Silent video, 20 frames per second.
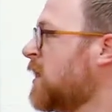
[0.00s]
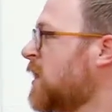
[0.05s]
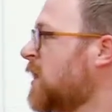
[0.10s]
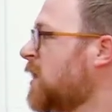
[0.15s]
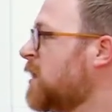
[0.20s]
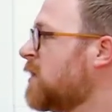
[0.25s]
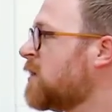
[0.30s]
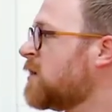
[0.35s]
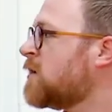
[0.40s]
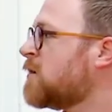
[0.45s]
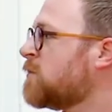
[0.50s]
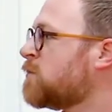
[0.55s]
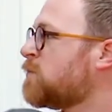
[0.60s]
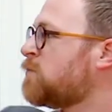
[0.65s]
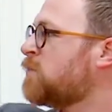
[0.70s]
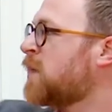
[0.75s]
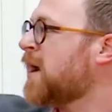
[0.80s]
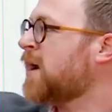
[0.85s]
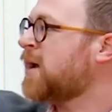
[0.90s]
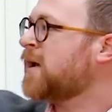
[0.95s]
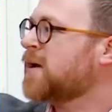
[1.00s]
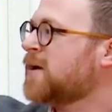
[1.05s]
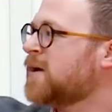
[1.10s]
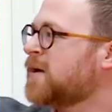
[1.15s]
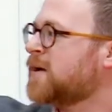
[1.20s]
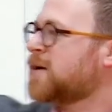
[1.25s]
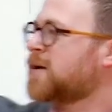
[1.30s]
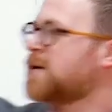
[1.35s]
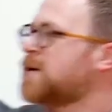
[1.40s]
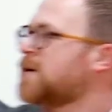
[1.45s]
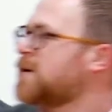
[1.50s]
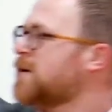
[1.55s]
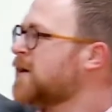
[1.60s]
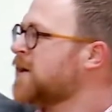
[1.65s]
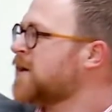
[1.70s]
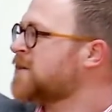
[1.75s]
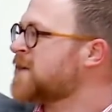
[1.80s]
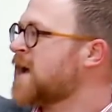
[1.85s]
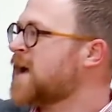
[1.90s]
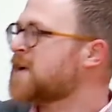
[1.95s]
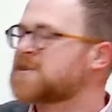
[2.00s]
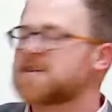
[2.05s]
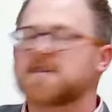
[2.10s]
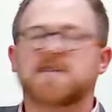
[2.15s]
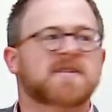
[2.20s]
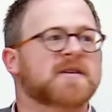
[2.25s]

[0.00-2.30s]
Here, by attaching